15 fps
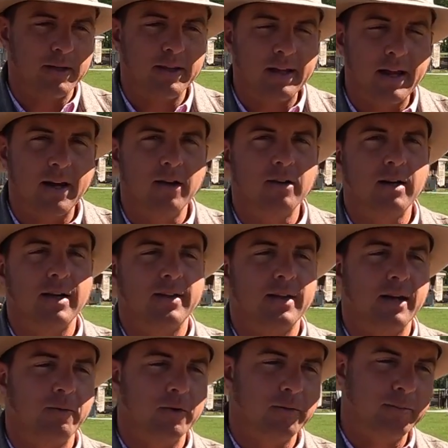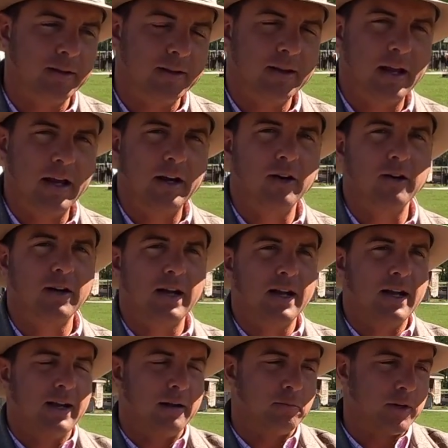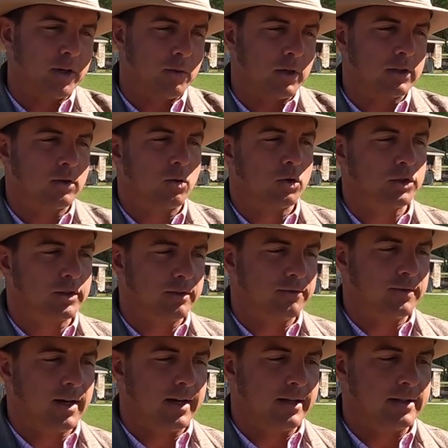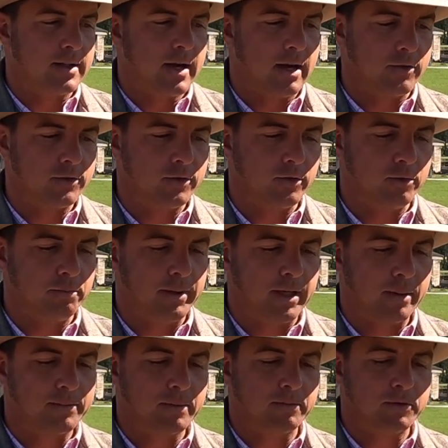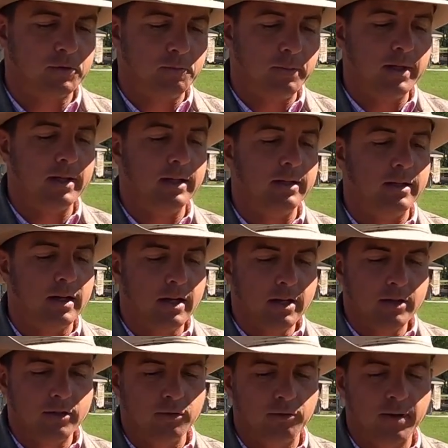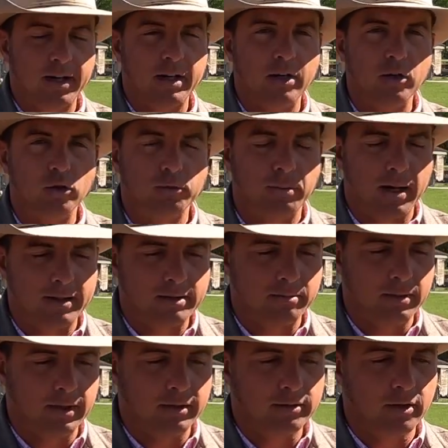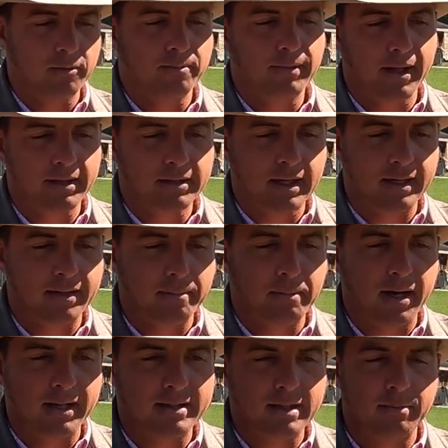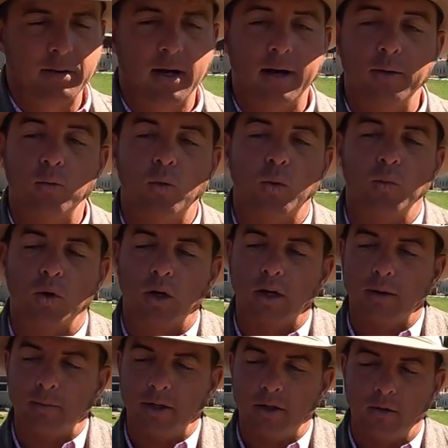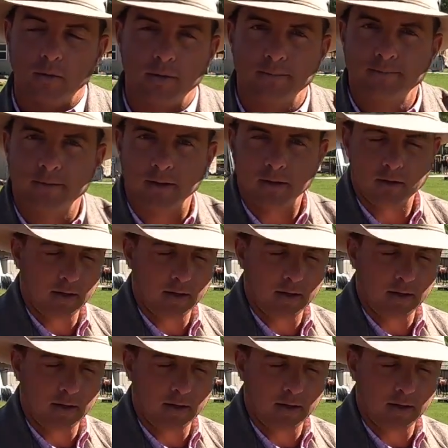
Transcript: be there, and then I wouldn't be there, and pretty quick the horse can find how to pick up some speed to find a new spot to be. So that's kind of the mindset behind what we're going to be doing. All